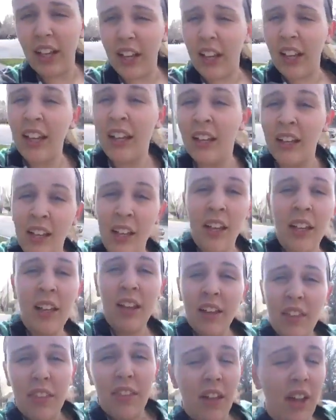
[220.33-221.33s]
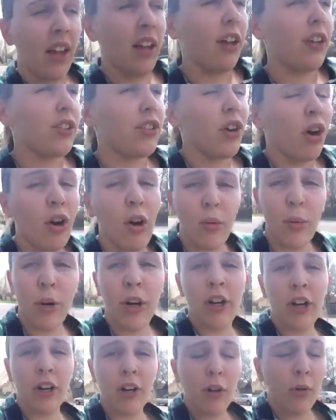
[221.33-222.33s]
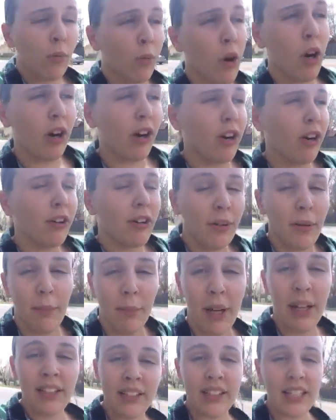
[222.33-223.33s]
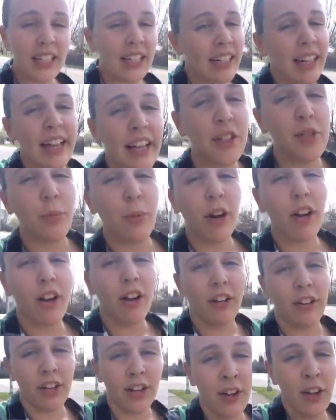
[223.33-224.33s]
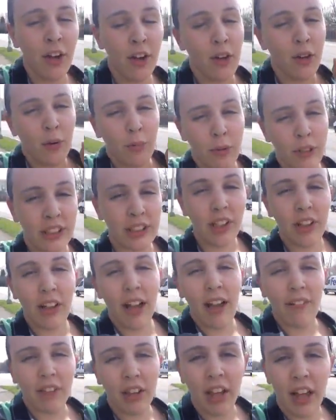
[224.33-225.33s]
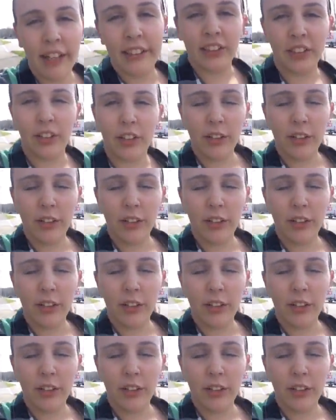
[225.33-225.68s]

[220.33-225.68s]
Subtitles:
the adult world, but in teenage world, we still have a lot to